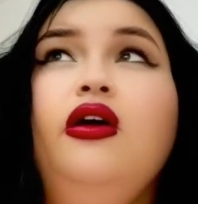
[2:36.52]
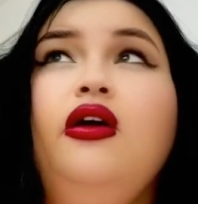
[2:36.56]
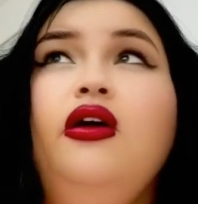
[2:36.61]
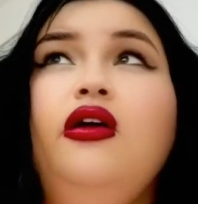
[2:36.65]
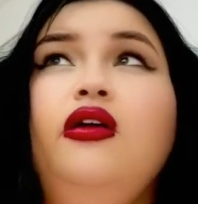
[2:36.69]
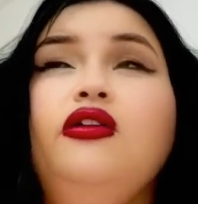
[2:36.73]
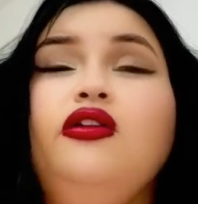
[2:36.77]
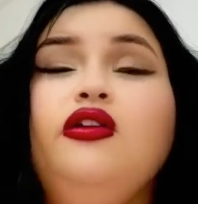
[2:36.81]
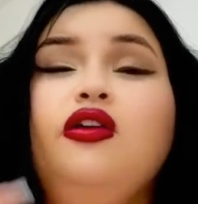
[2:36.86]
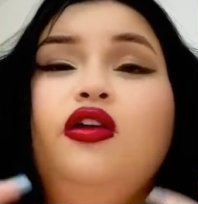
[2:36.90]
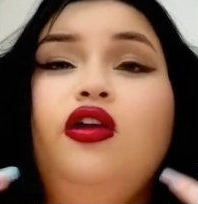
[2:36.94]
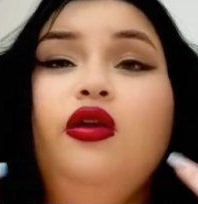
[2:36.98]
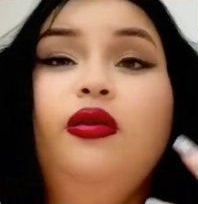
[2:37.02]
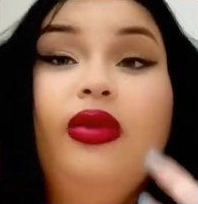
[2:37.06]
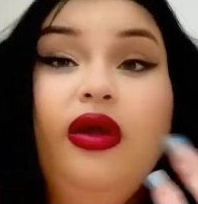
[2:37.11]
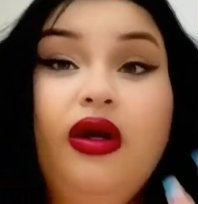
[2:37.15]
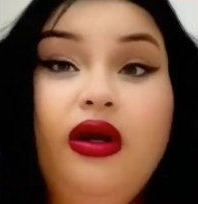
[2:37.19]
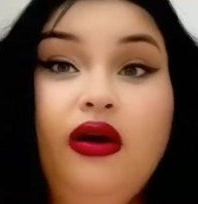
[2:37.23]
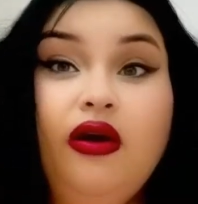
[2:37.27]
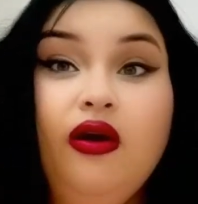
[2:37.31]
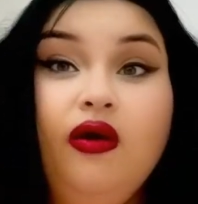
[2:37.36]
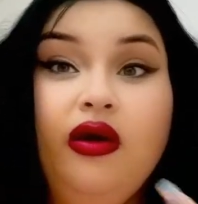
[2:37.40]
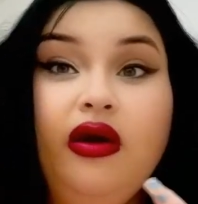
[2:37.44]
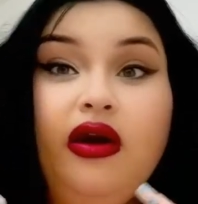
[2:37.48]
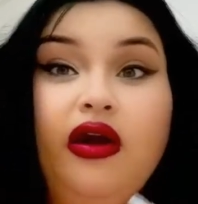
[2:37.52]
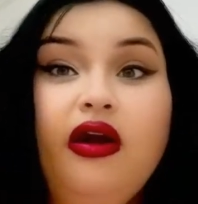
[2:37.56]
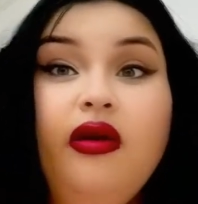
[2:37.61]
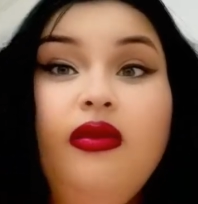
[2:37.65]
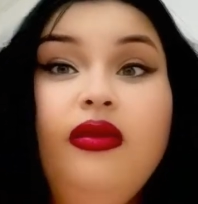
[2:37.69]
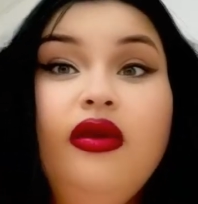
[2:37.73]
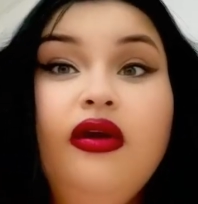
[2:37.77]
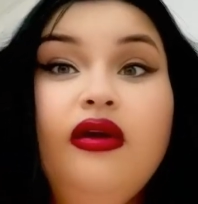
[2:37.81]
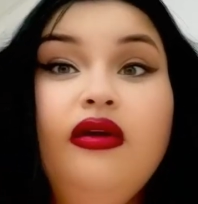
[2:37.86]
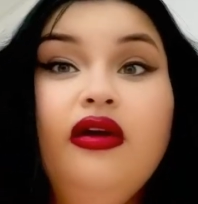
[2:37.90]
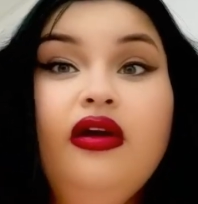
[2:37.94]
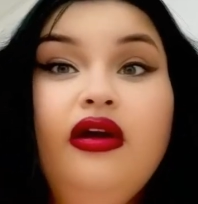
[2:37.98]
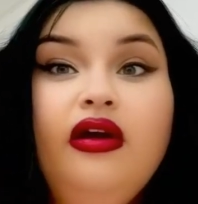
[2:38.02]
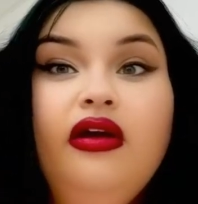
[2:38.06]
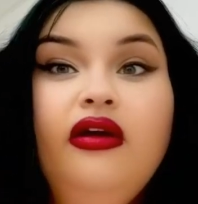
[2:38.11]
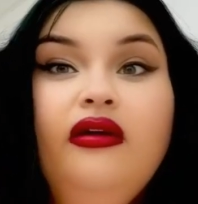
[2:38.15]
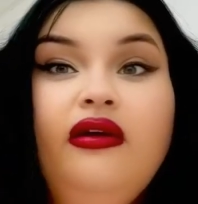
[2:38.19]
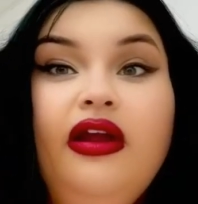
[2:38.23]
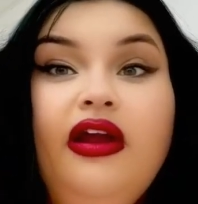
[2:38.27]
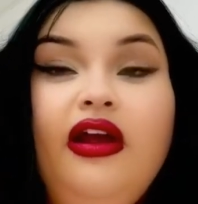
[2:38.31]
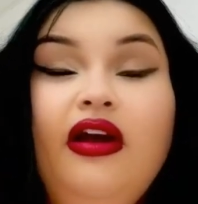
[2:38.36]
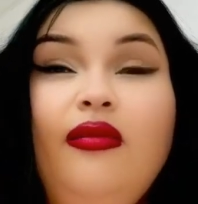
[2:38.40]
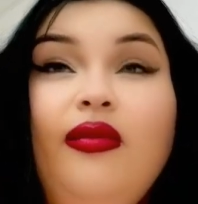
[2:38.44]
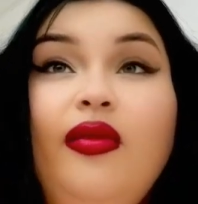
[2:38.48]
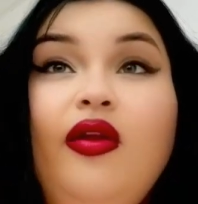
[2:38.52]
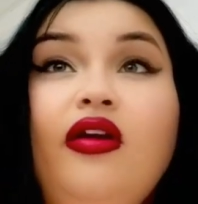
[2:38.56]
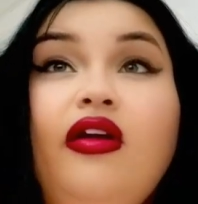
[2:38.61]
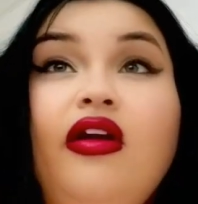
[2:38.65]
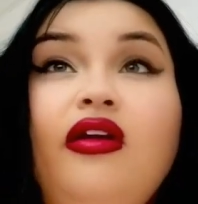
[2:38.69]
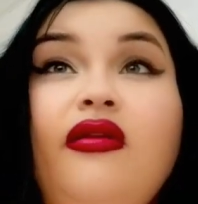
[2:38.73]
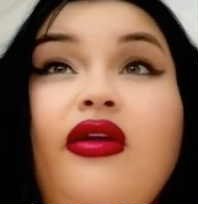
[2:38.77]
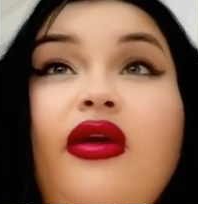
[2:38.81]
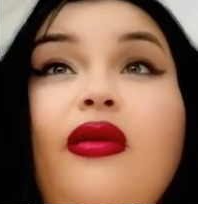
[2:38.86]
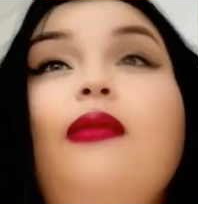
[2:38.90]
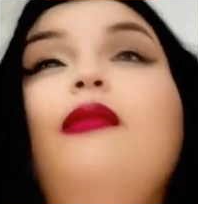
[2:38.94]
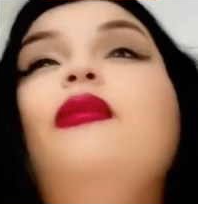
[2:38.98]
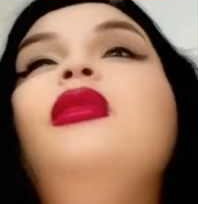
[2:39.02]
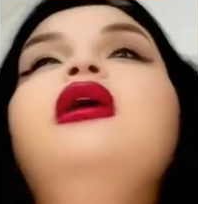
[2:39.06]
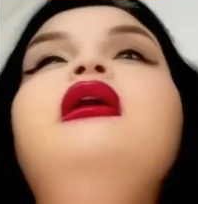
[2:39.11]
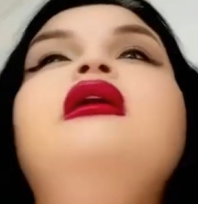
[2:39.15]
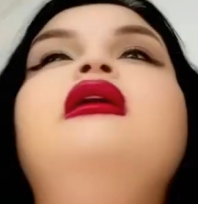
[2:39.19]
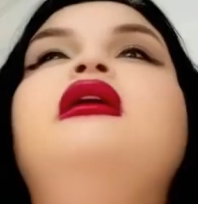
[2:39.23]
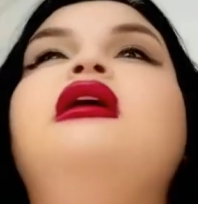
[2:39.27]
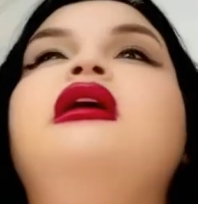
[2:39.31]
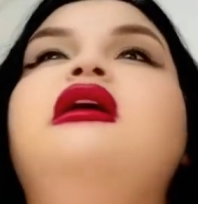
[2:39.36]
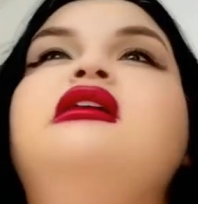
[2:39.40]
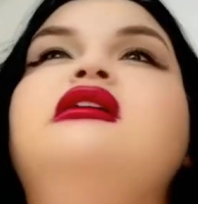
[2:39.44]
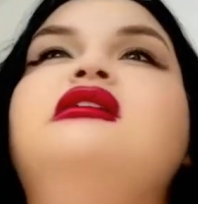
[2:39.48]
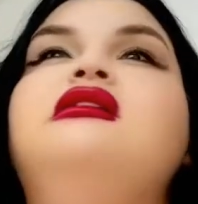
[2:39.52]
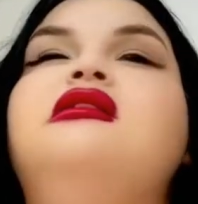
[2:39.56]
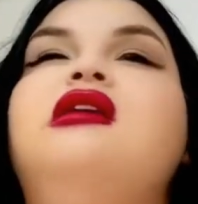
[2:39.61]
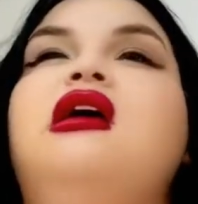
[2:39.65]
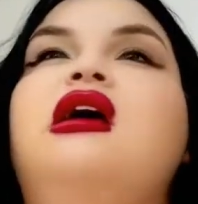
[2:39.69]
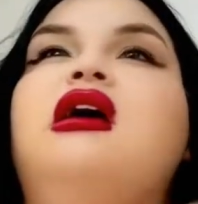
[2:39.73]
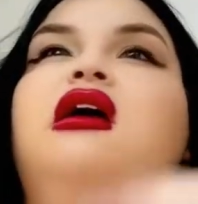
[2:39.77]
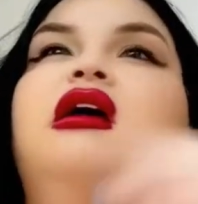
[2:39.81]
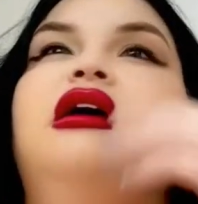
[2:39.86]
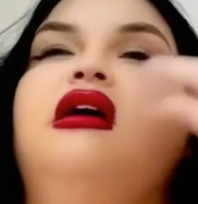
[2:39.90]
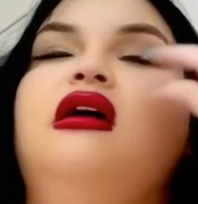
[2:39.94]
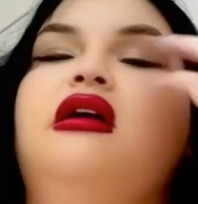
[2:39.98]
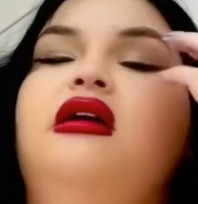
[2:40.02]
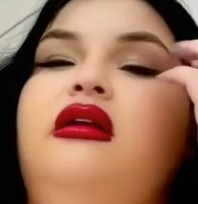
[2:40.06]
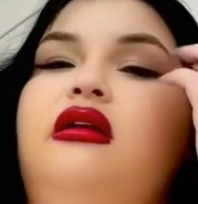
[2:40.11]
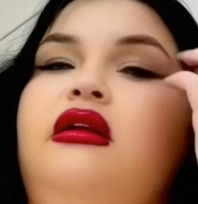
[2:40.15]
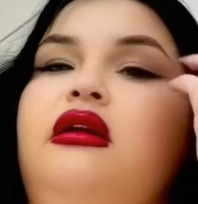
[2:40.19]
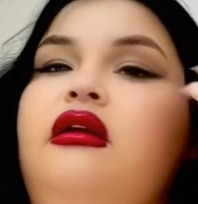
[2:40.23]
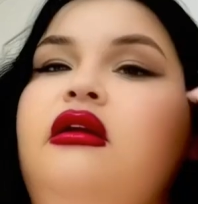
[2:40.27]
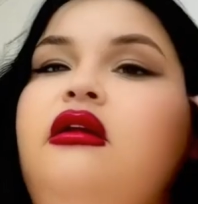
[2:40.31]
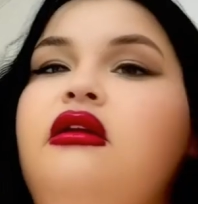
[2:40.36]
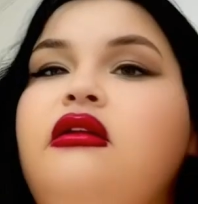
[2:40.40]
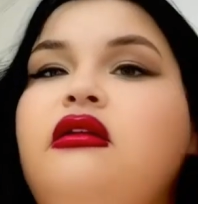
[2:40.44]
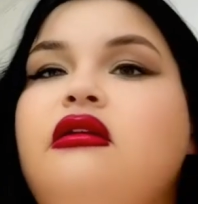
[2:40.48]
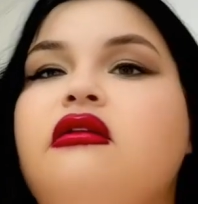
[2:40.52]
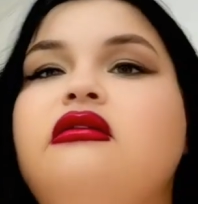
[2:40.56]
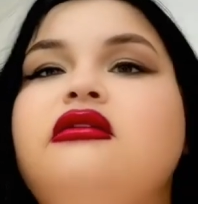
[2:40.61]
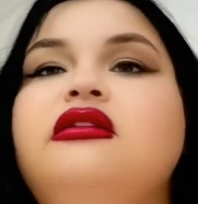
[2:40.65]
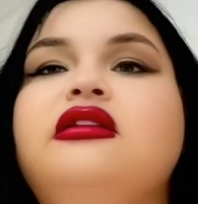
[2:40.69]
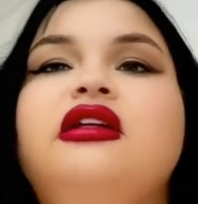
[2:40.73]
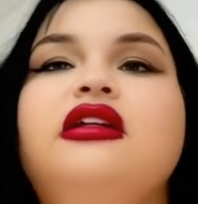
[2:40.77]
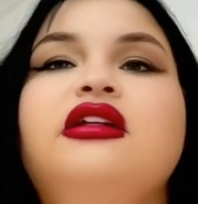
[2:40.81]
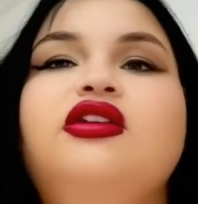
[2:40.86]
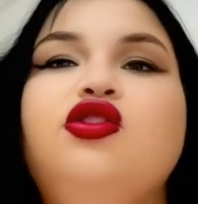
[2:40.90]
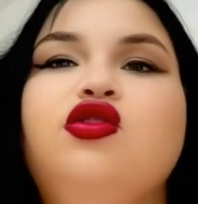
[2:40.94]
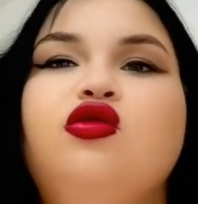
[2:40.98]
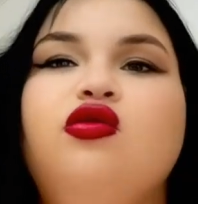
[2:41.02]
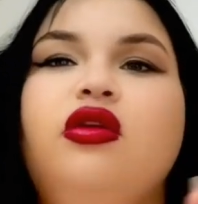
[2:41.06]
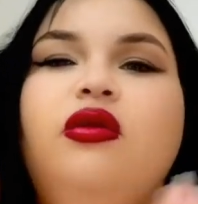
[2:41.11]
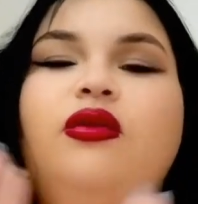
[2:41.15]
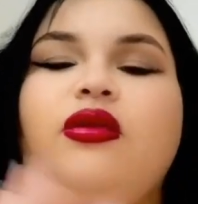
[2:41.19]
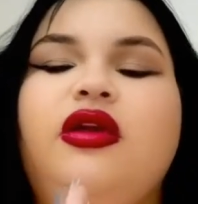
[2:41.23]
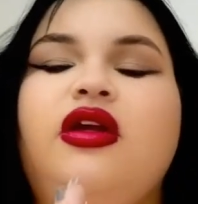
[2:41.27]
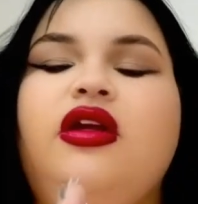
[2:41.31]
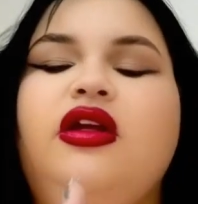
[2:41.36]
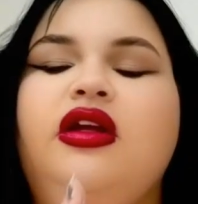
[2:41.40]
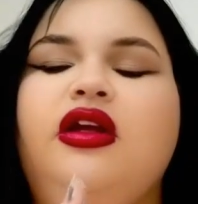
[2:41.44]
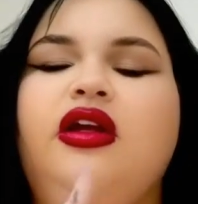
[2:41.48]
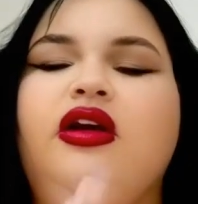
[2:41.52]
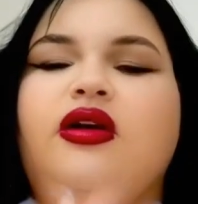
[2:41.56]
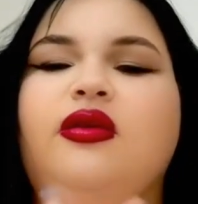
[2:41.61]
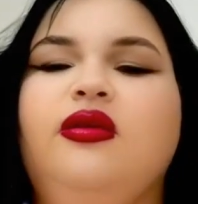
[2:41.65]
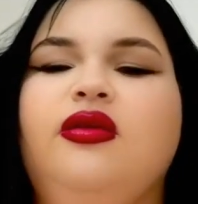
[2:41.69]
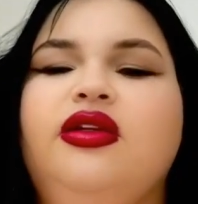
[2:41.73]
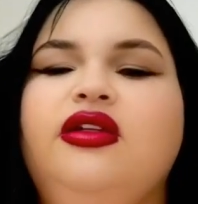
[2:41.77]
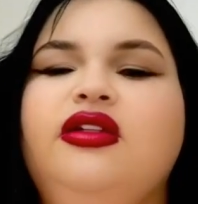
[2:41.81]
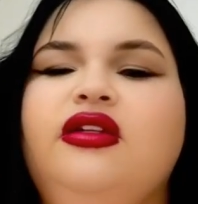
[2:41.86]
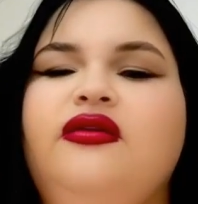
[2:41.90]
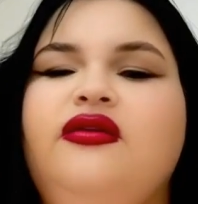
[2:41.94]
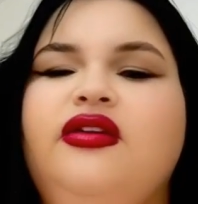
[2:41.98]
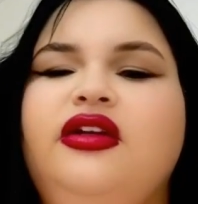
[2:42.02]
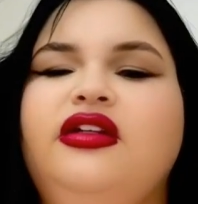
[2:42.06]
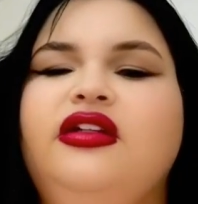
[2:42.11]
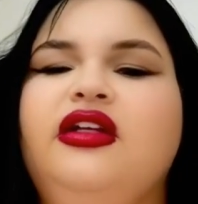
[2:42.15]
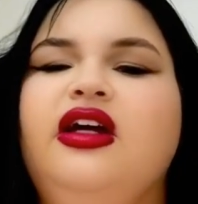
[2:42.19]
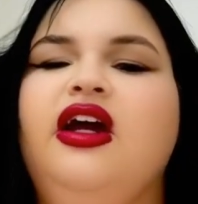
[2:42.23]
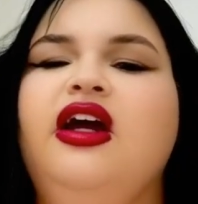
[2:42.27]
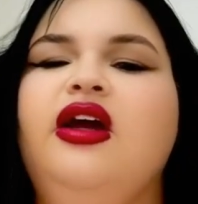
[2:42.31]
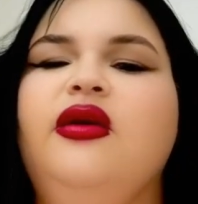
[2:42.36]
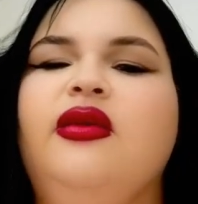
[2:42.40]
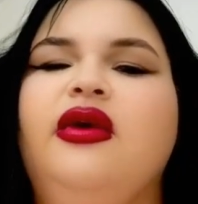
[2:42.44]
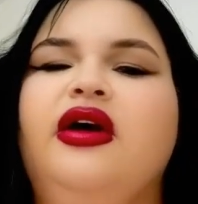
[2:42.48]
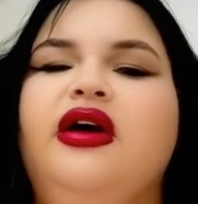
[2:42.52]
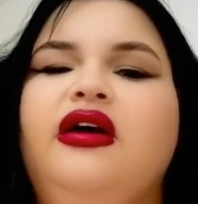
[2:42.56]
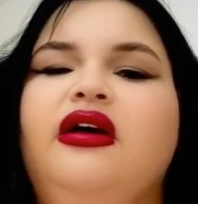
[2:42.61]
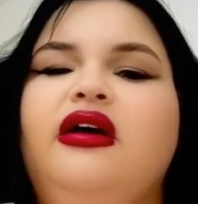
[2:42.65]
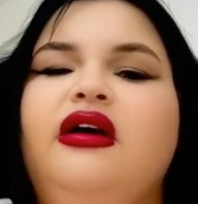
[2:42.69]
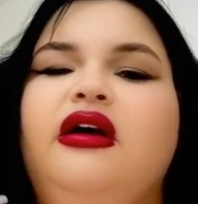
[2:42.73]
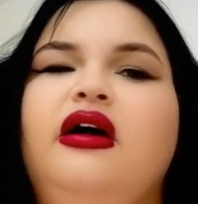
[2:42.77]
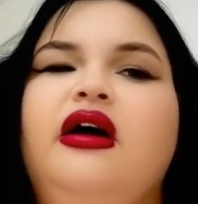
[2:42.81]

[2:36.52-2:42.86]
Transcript: so you'll be to know when I upload. Currently I upload every Mondays and Thursdays, 3 p.m. Pacific time.